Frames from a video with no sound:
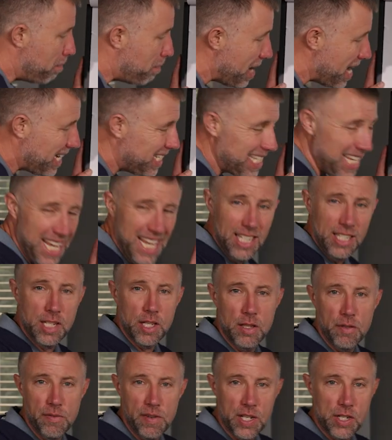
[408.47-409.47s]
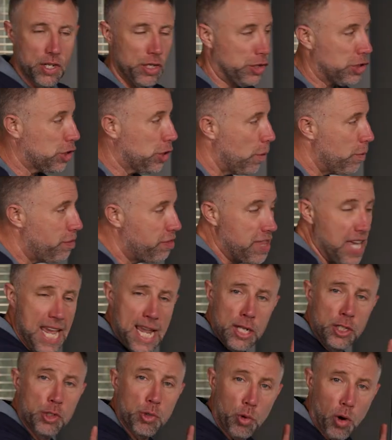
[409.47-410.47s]
baked into the vision so
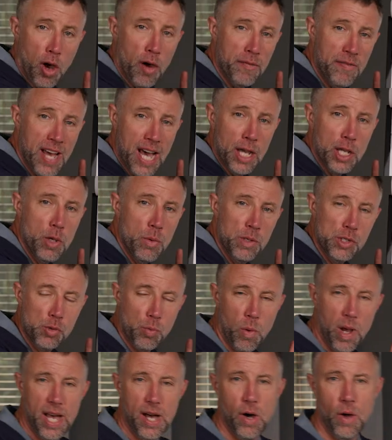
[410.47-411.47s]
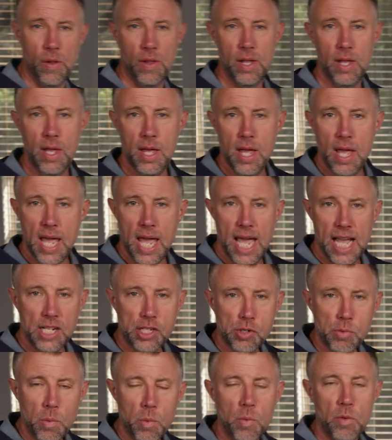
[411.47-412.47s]
they draw value as well. And
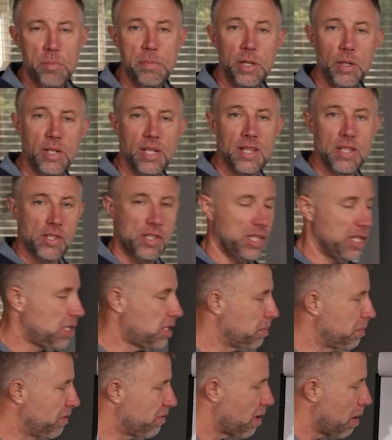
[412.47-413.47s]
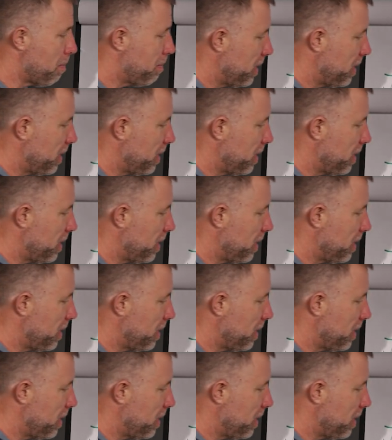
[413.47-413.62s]
so when we're building the system of our